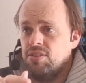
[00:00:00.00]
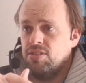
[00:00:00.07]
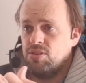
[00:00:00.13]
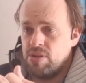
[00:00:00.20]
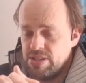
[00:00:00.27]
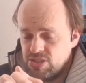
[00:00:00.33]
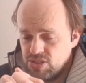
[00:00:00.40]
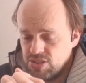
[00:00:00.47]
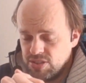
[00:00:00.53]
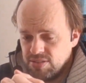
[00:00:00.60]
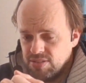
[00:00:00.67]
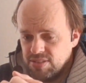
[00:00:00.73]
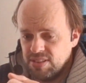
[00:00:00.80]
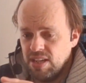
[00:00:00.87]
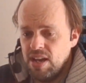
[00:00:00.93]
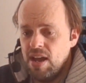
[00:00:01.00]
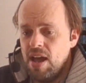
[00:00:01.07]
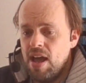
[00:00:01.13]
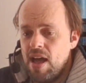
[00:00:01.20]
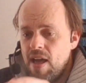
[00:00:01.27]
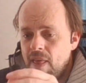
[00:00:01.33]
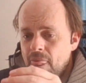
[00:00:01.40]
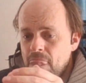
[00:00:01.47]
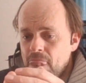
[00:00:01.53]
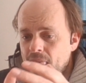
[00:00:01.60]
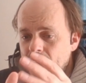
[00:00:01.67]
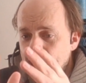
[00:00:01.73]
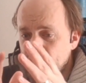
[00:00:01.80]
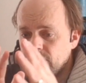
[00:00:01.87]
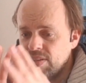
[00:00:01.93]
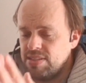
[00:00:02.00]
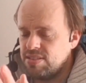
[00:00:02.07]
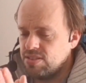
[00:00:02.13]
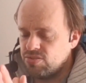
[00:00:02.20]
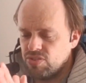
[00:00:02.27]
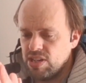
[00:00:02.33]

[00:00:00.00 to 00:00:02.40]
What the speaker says: questions, and this is